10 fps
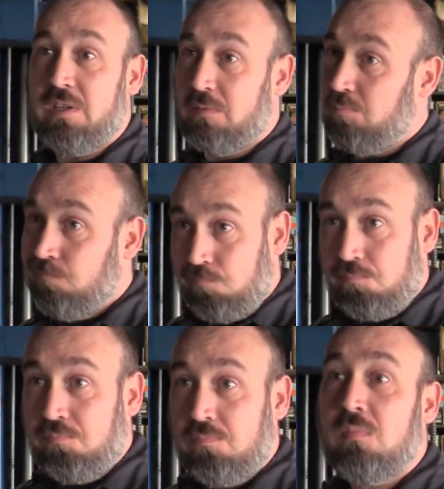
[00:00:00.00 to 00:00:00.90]

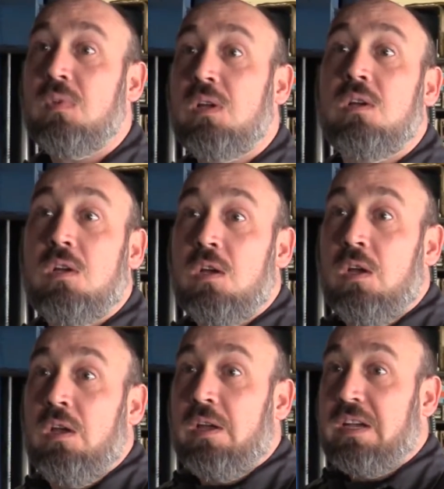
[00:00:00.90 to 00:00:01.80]
and it's just,
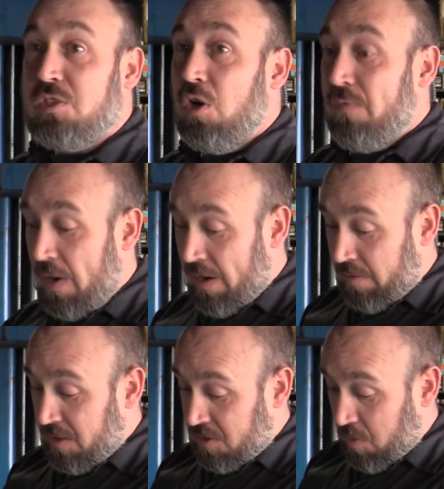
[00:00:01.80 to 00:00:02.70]

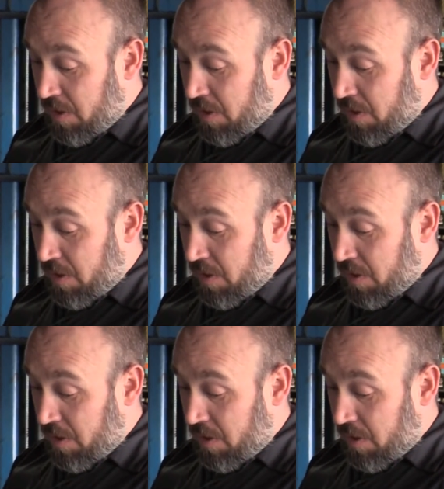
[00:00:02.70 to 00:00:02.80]
they're